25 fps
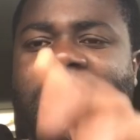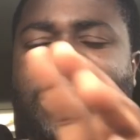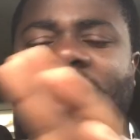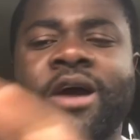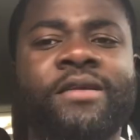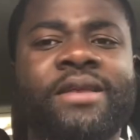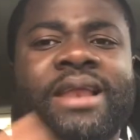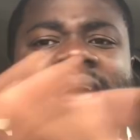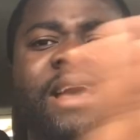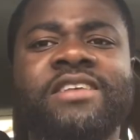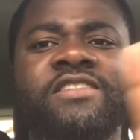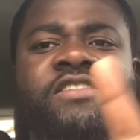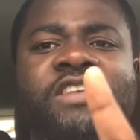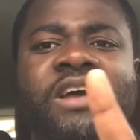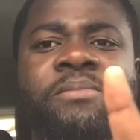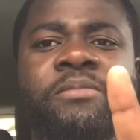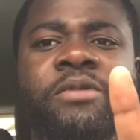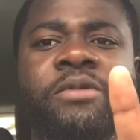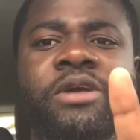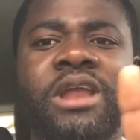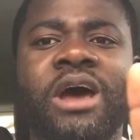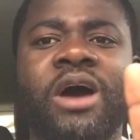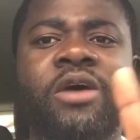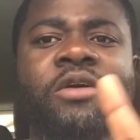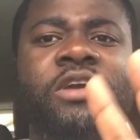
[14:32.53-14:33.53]
I would like
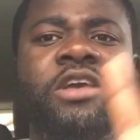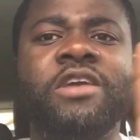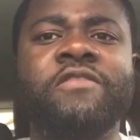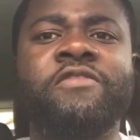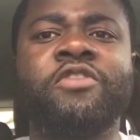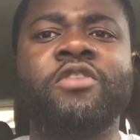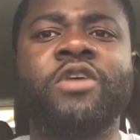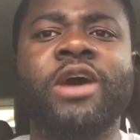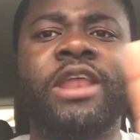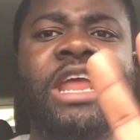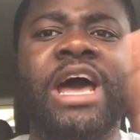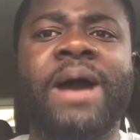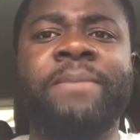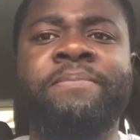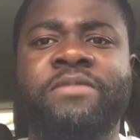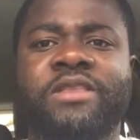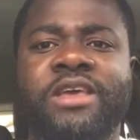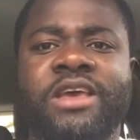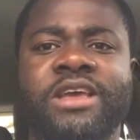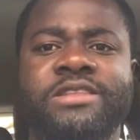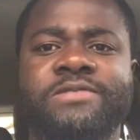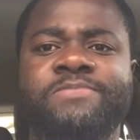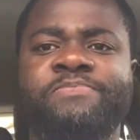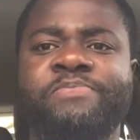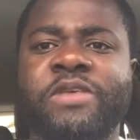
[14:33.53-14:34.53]
someone, I'll give you an
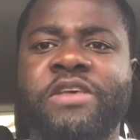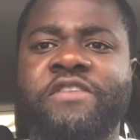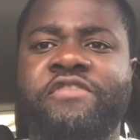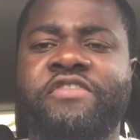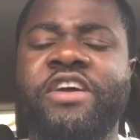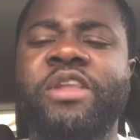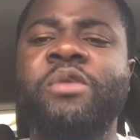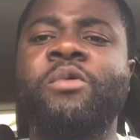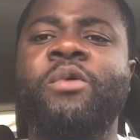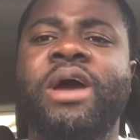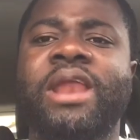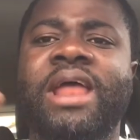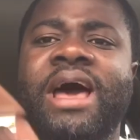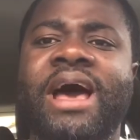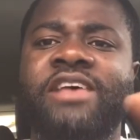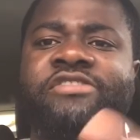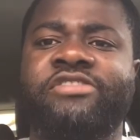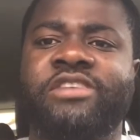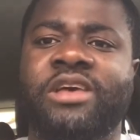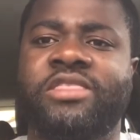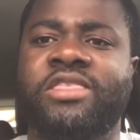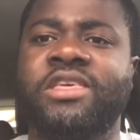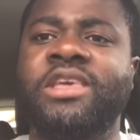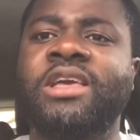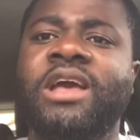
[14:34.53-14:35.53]
update. If anyone asks,
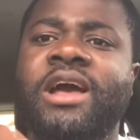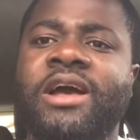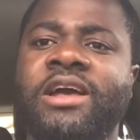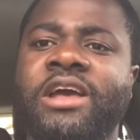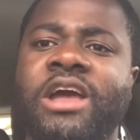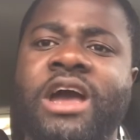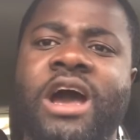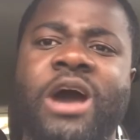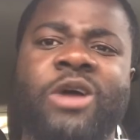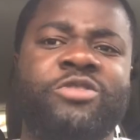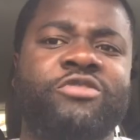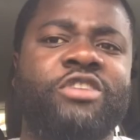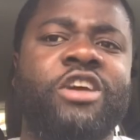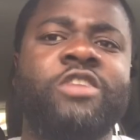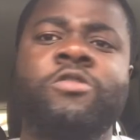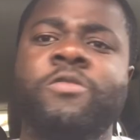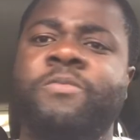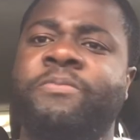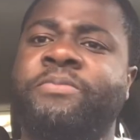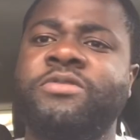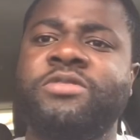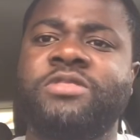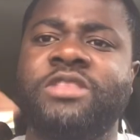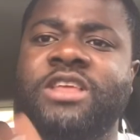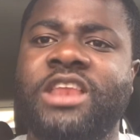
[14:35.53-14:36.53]
I think I'll try to
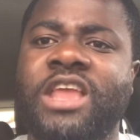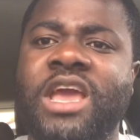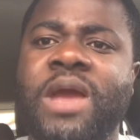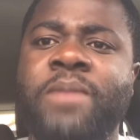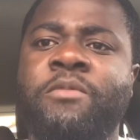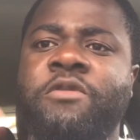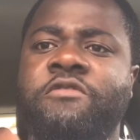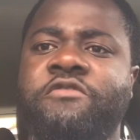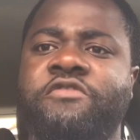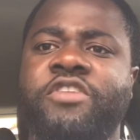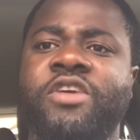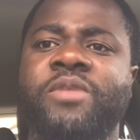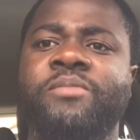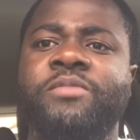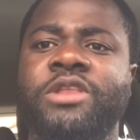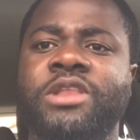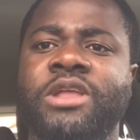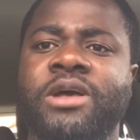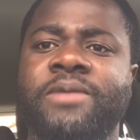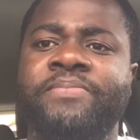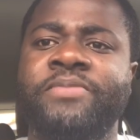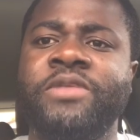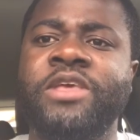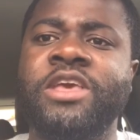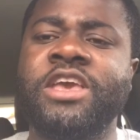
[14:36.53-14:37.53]
put the name of him
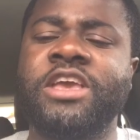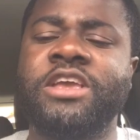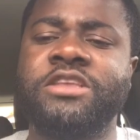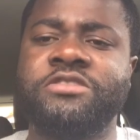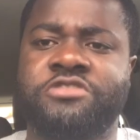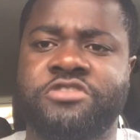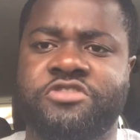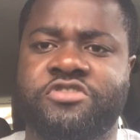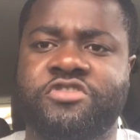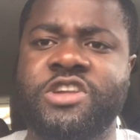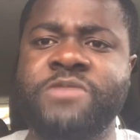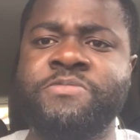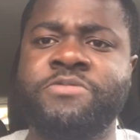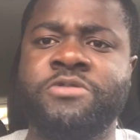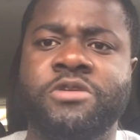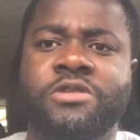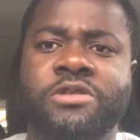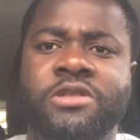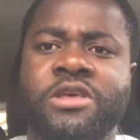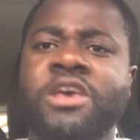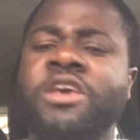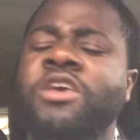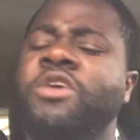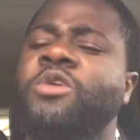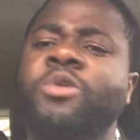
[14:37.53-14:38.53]
in description.
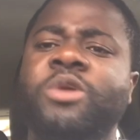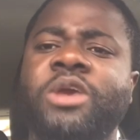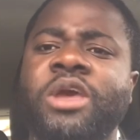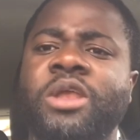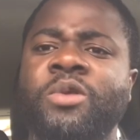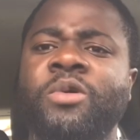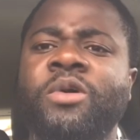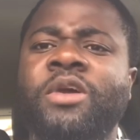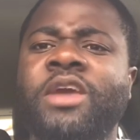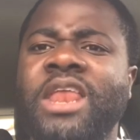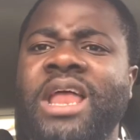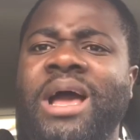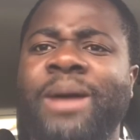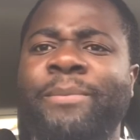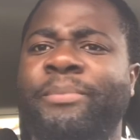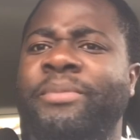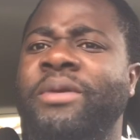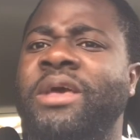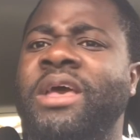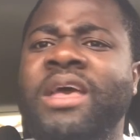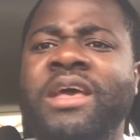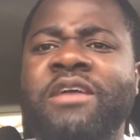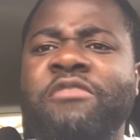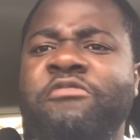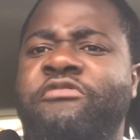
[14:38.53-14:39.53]
You can look it up.
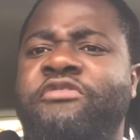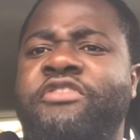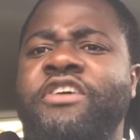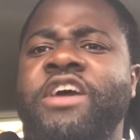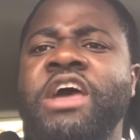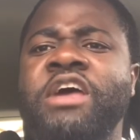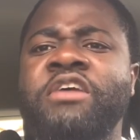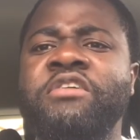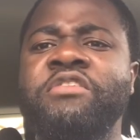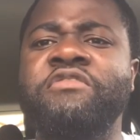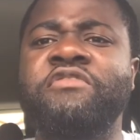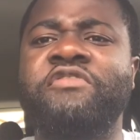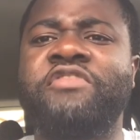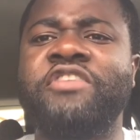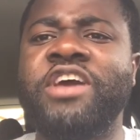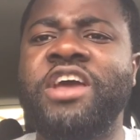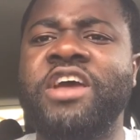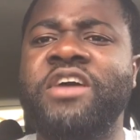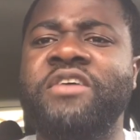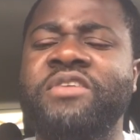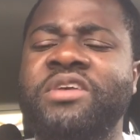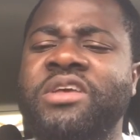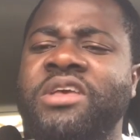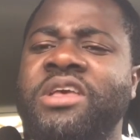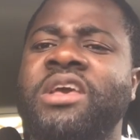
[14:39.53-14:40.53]
Very,
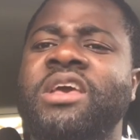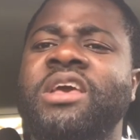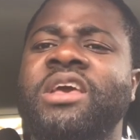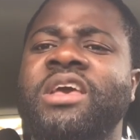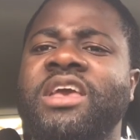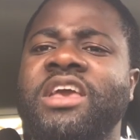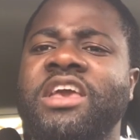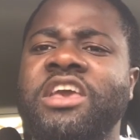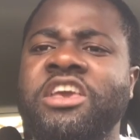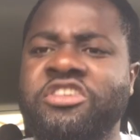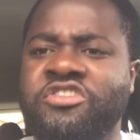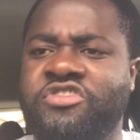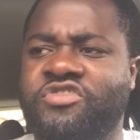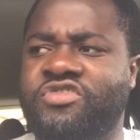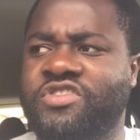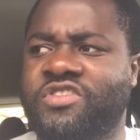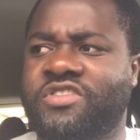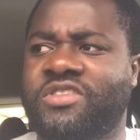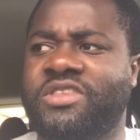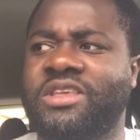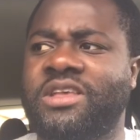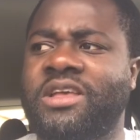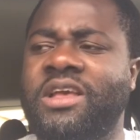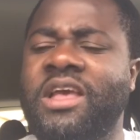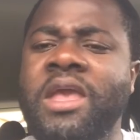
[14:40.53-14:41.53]
very
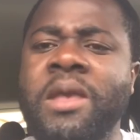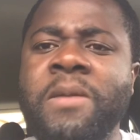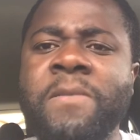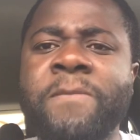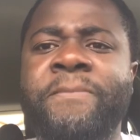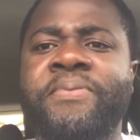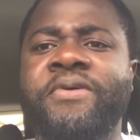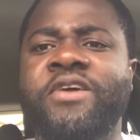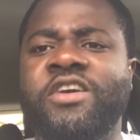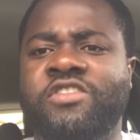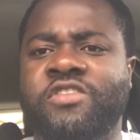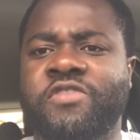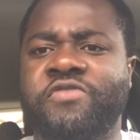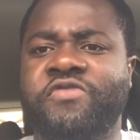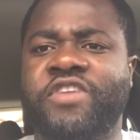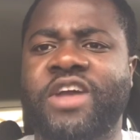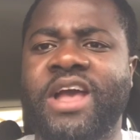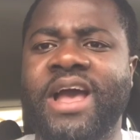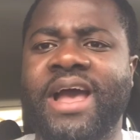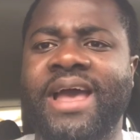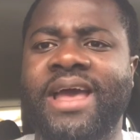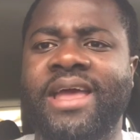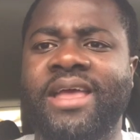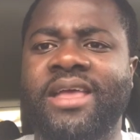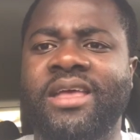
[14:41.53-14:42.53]
interesting, impressive guy.